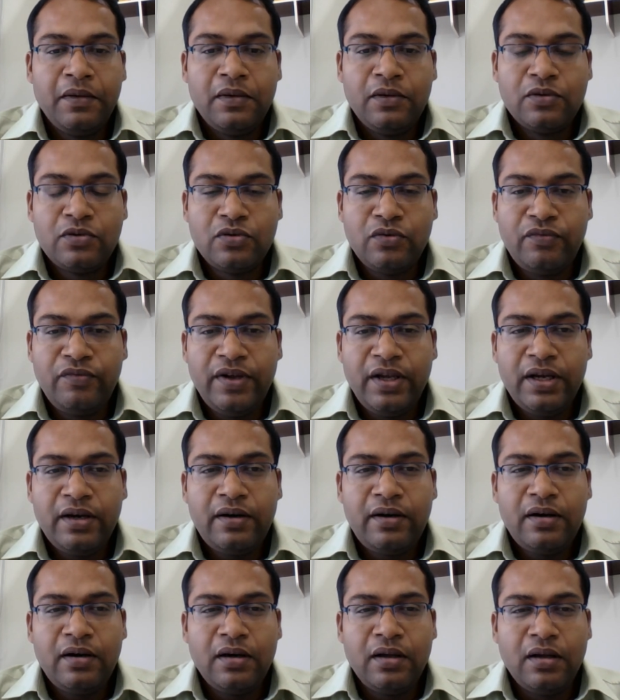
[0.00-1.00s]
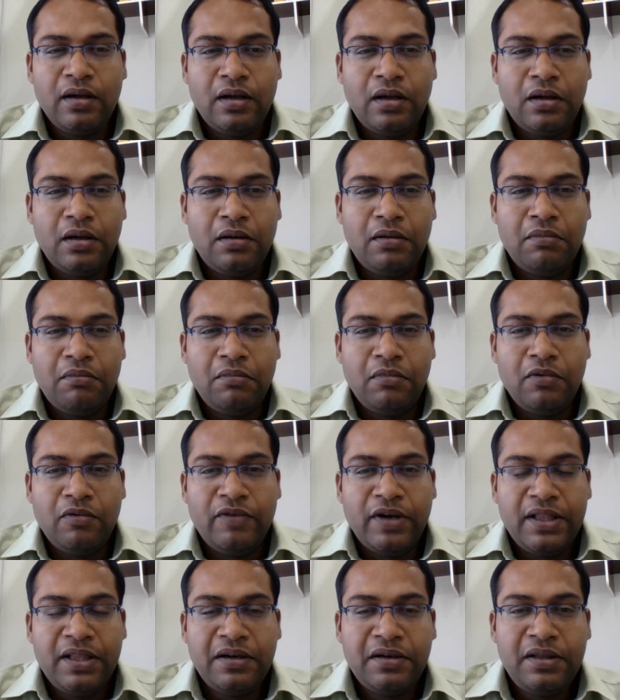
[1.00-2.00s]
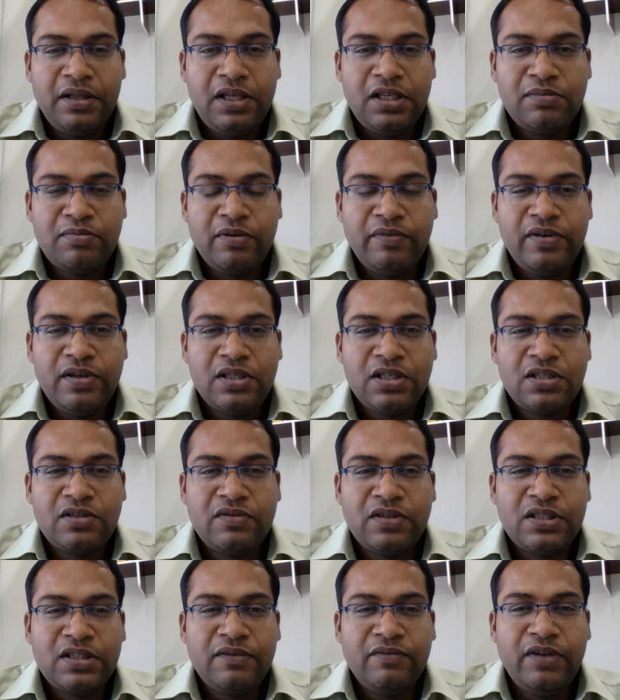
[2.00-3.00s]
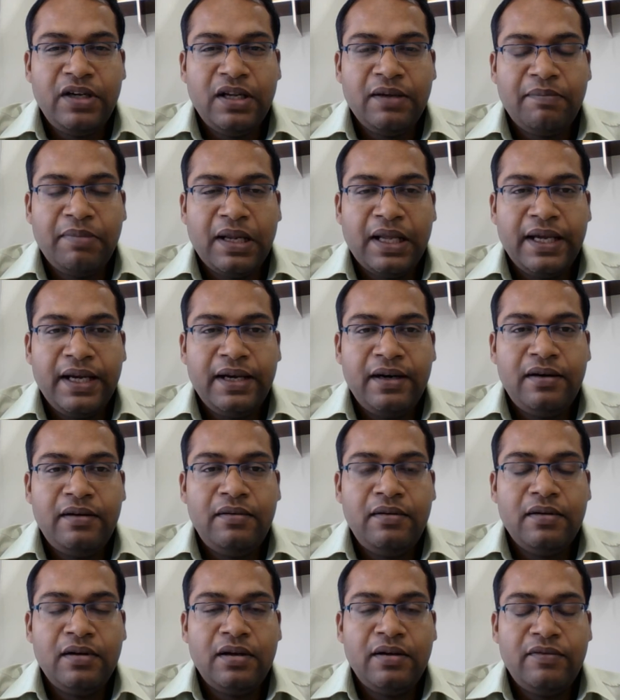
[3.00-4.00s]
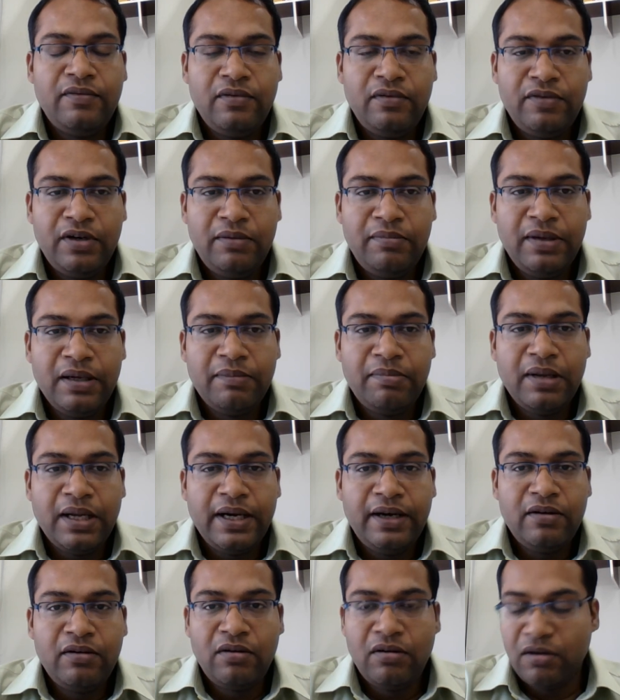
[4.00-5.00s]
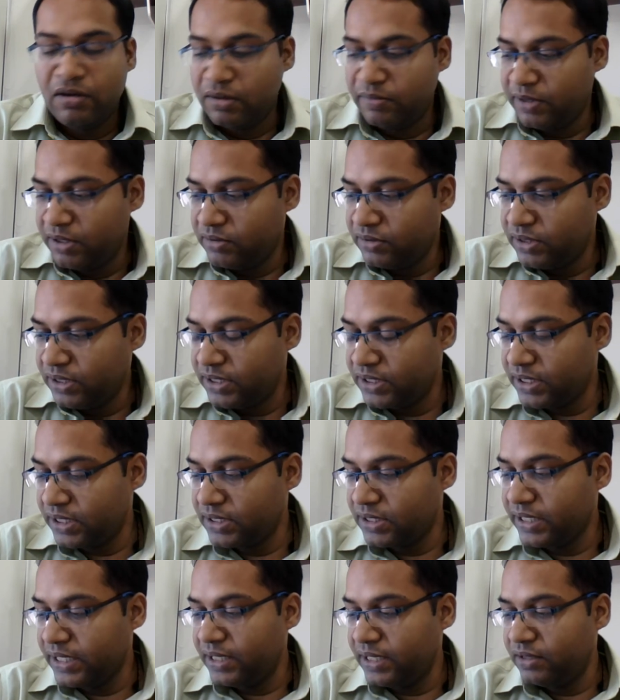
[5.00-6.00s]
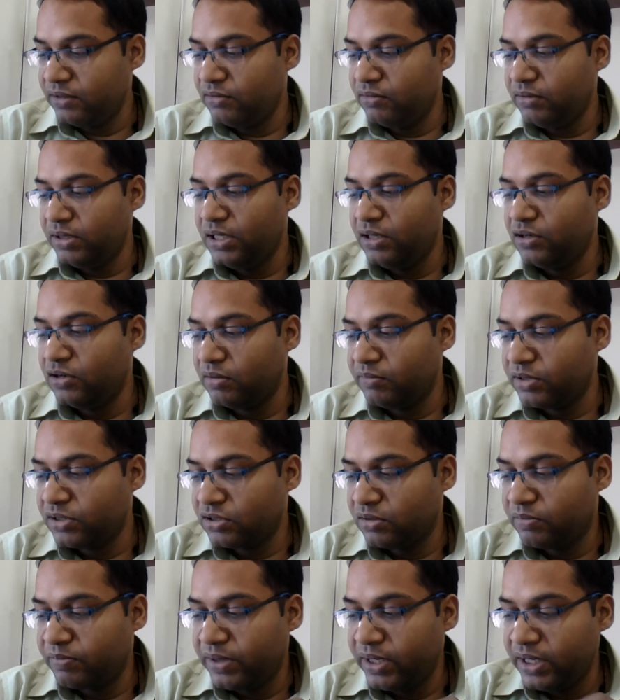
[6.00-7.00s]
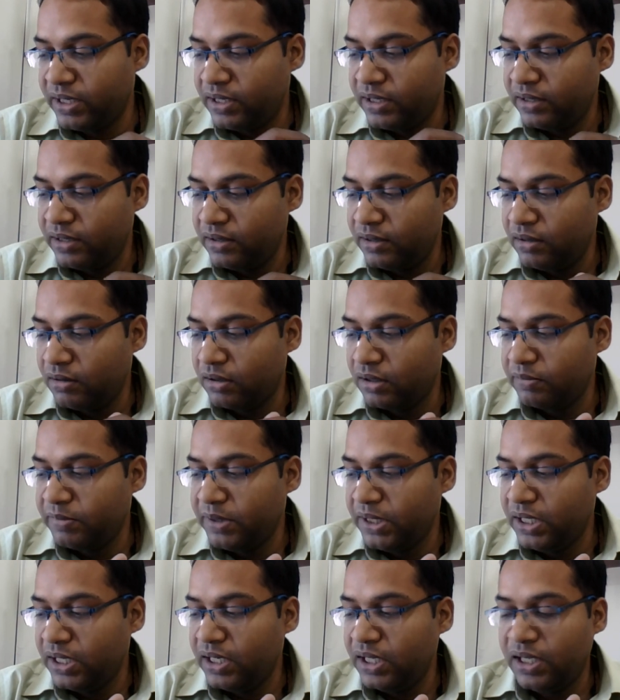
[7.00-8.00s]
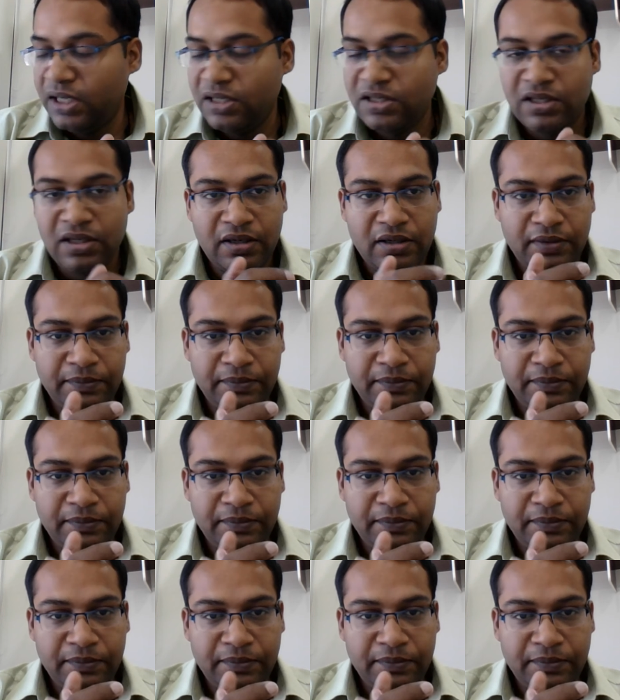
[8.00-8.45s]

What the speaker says: So where whether these provisions will be applied or not, because it says that e-commerce operator not being an agent.